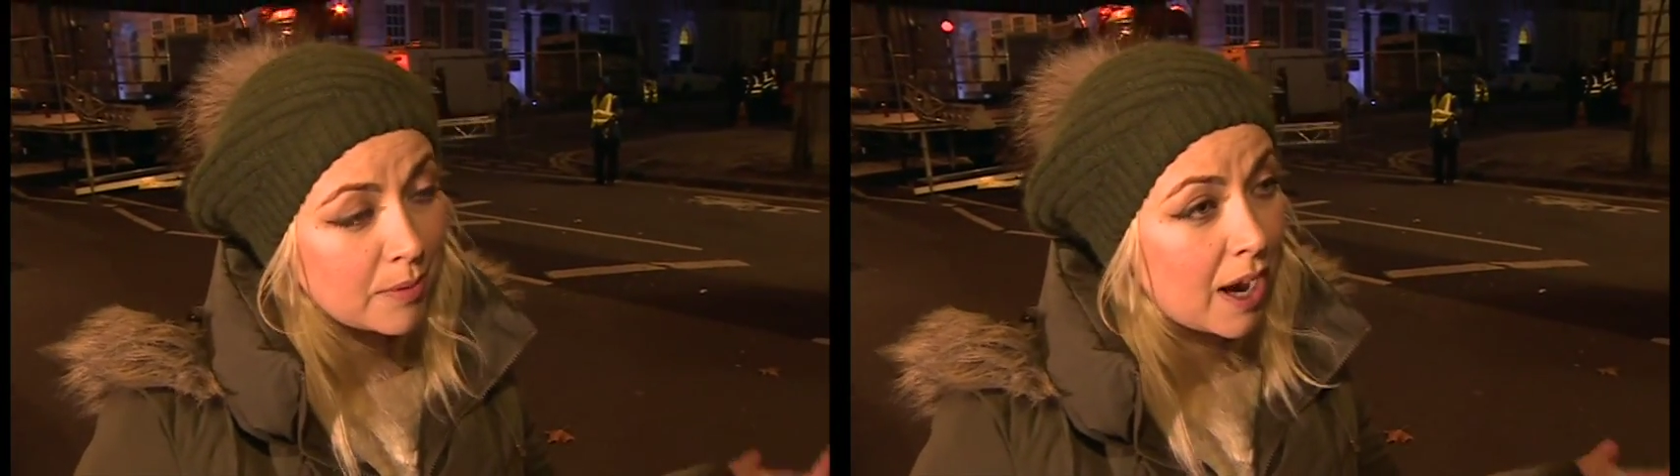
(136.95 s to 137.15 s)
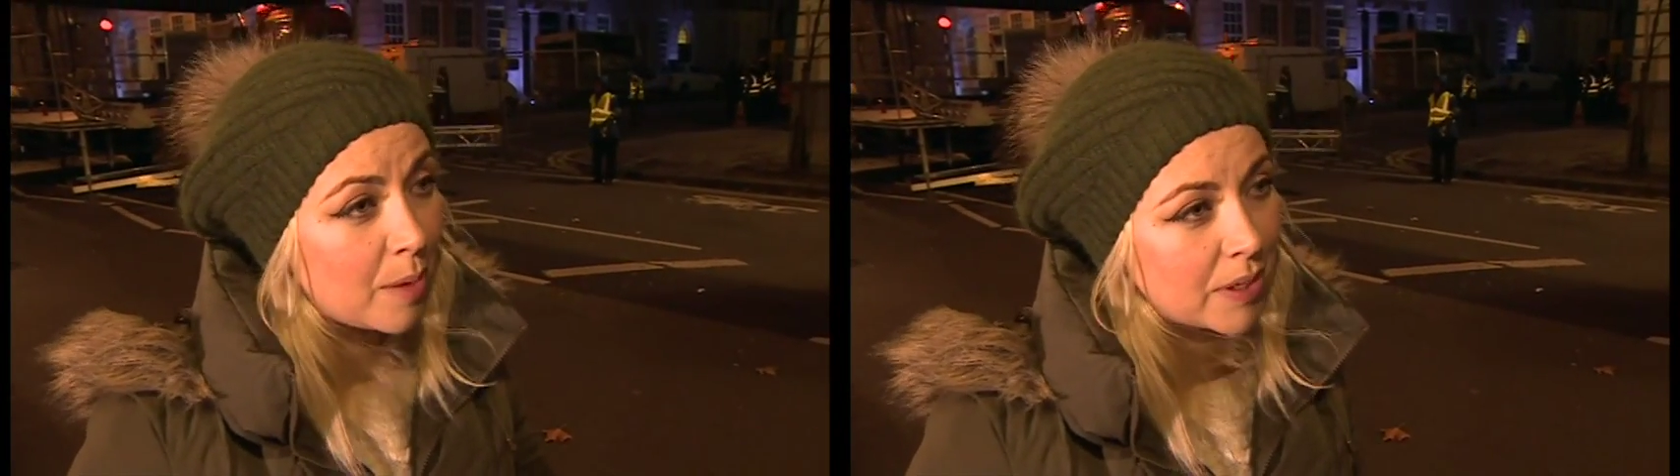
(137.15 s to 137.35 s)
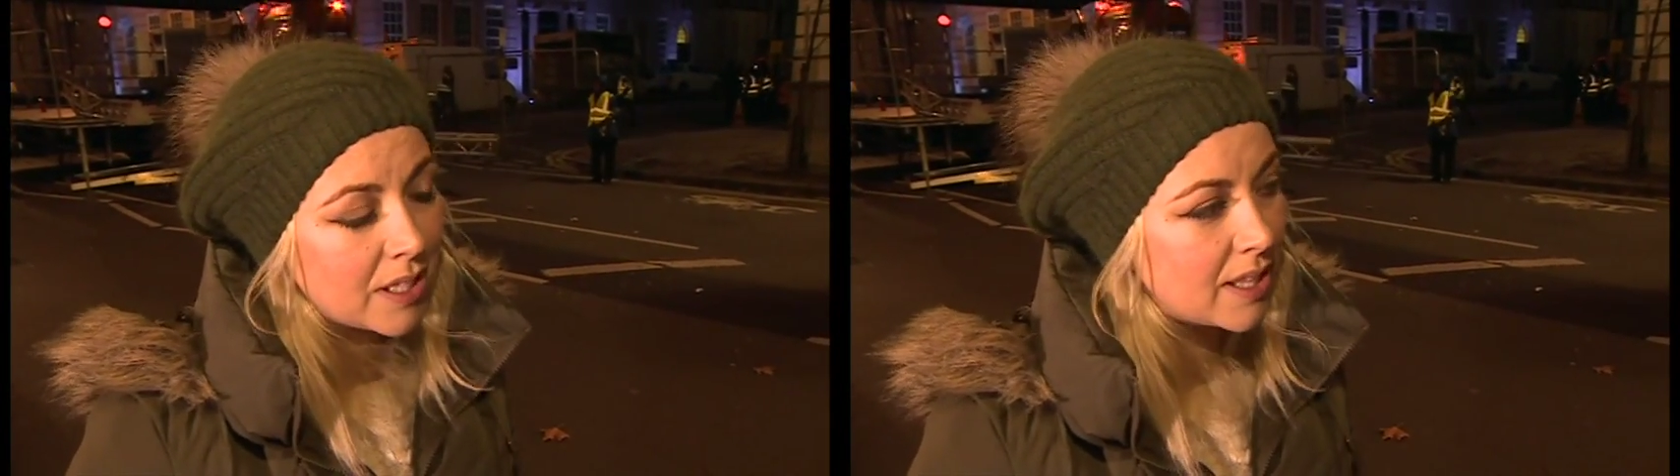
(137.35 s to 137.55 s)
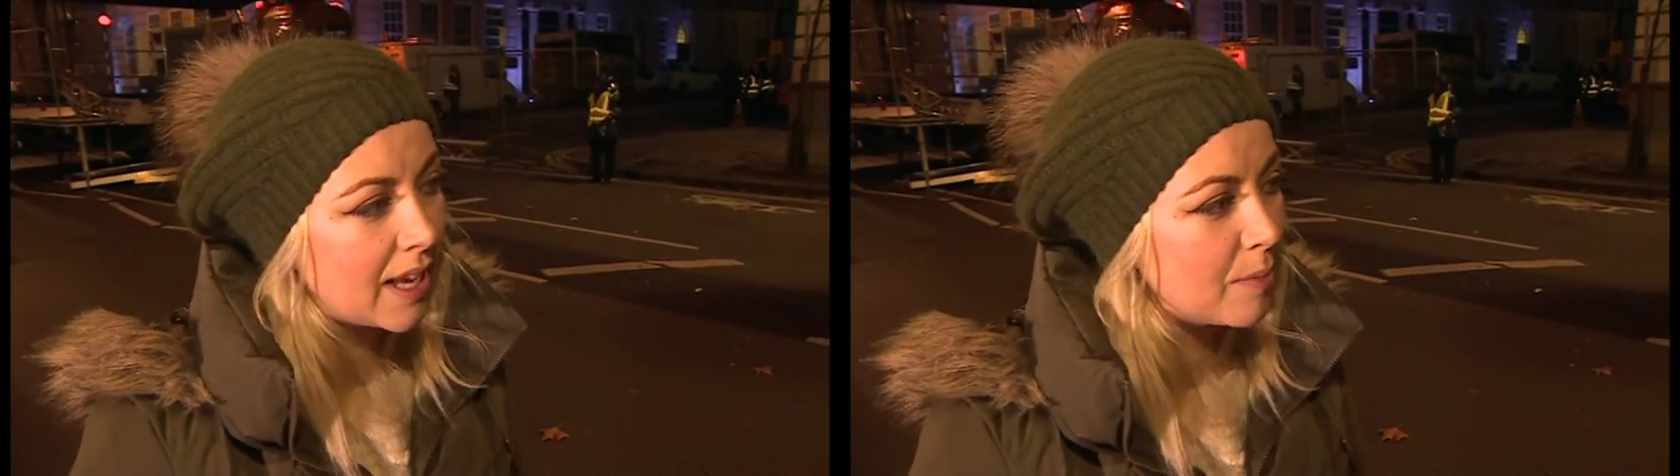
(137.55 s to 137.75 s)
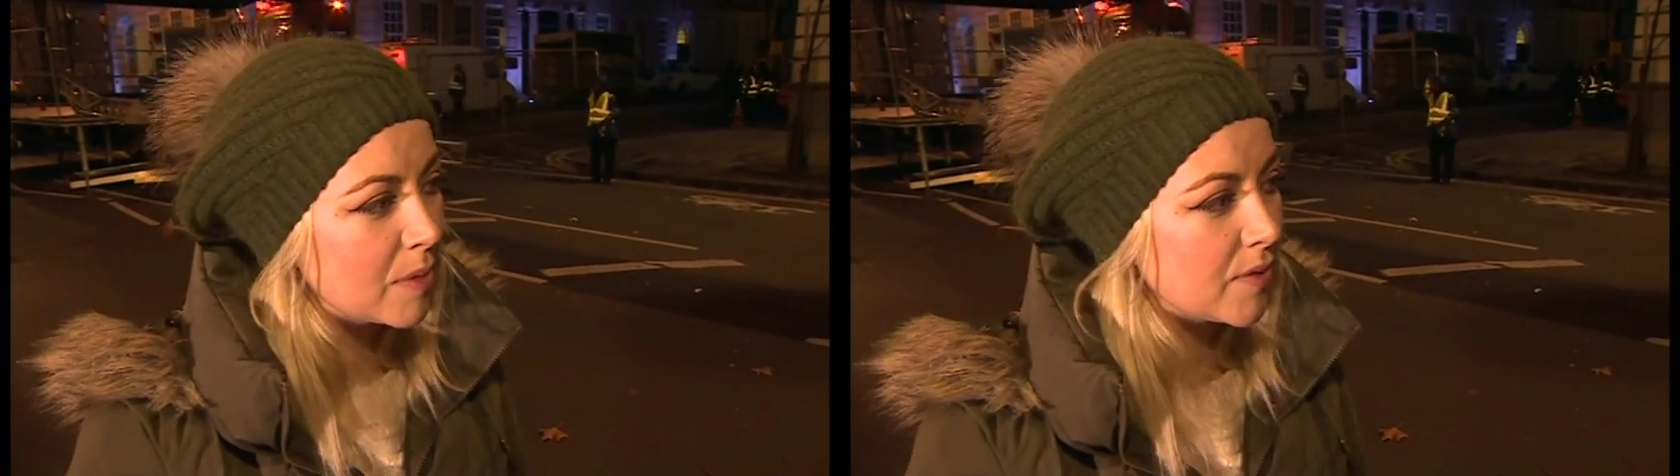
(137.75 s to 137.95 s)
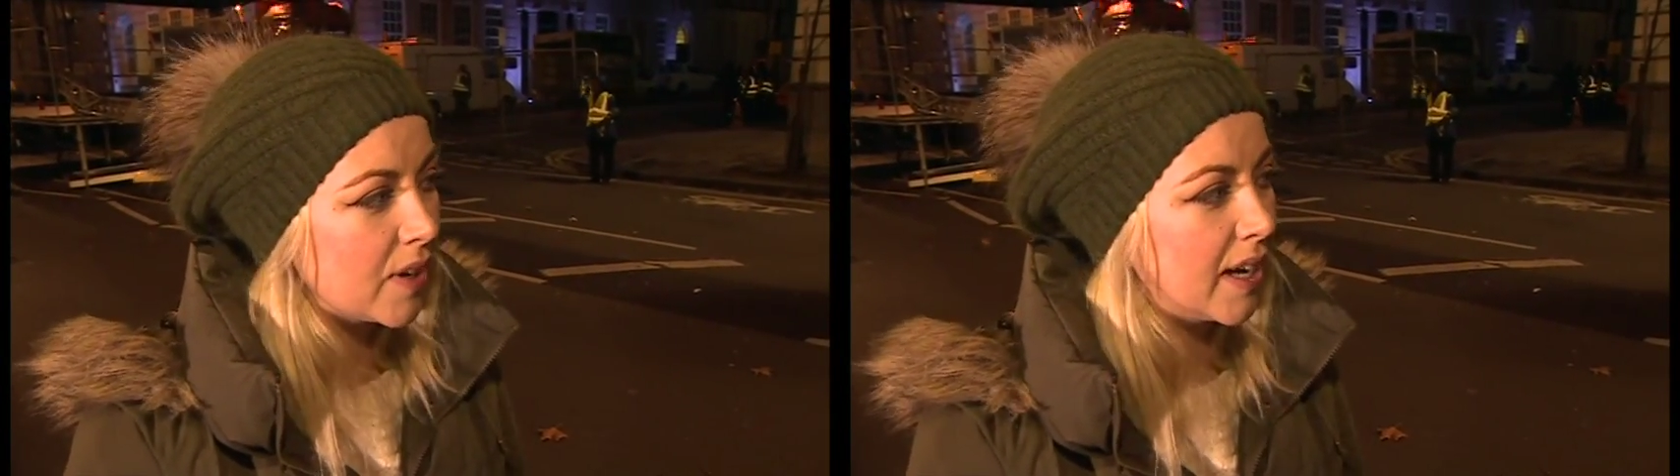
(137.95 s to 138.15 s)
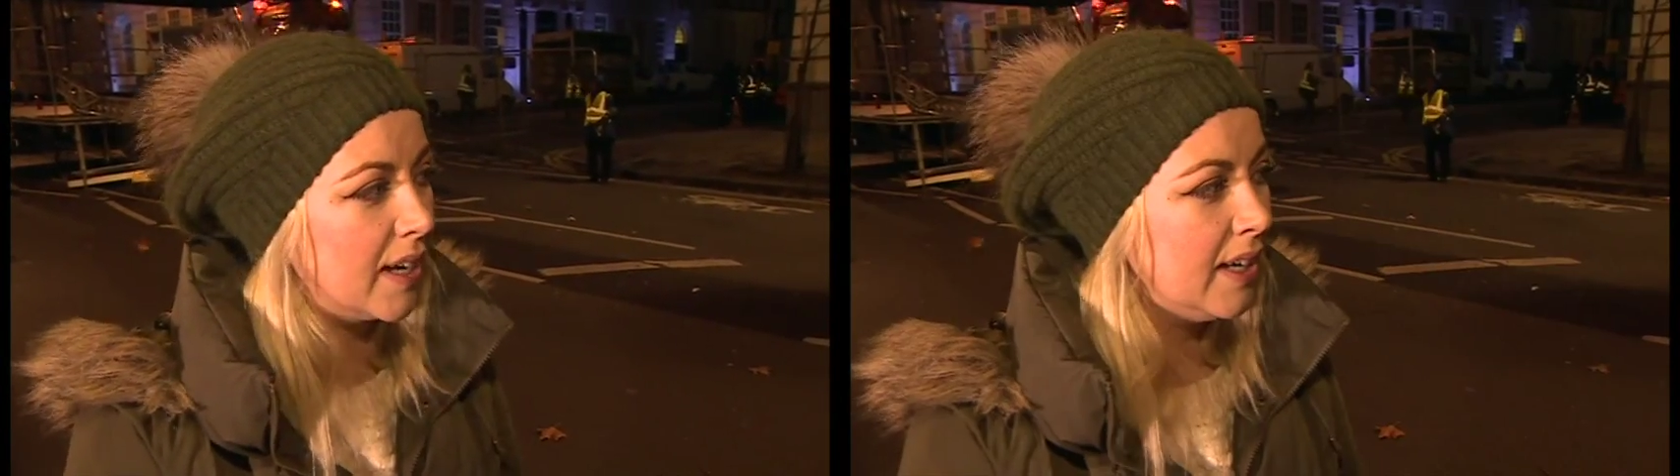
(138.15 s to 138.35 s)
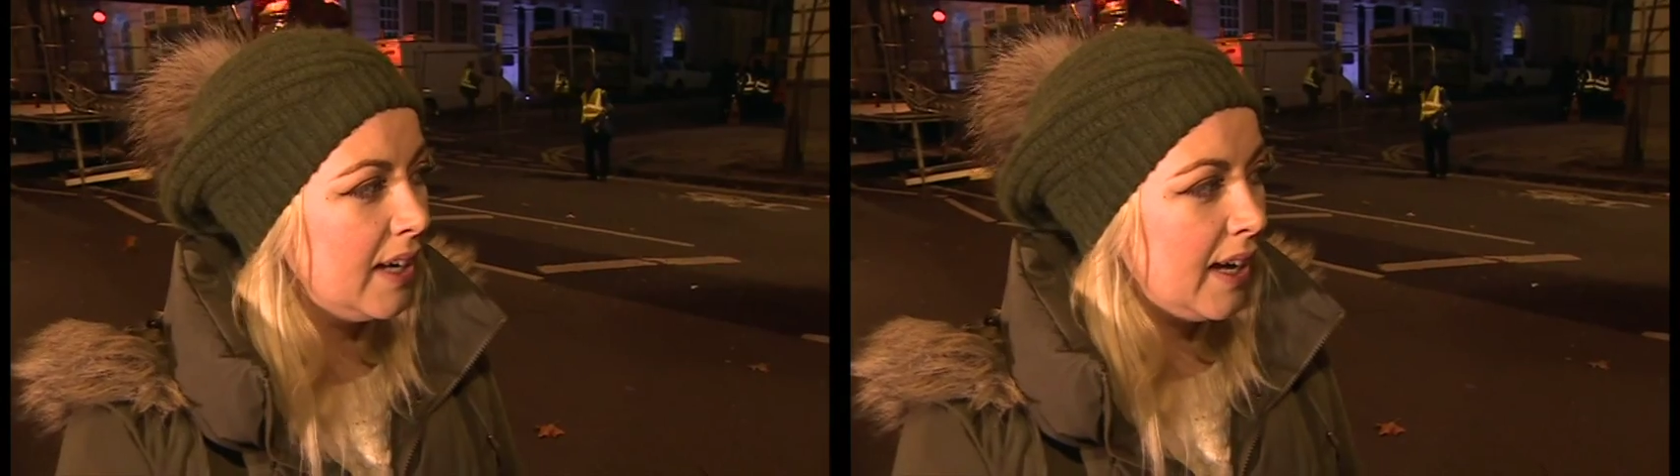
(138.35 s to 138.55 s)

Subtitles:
carbon into the atmosphere.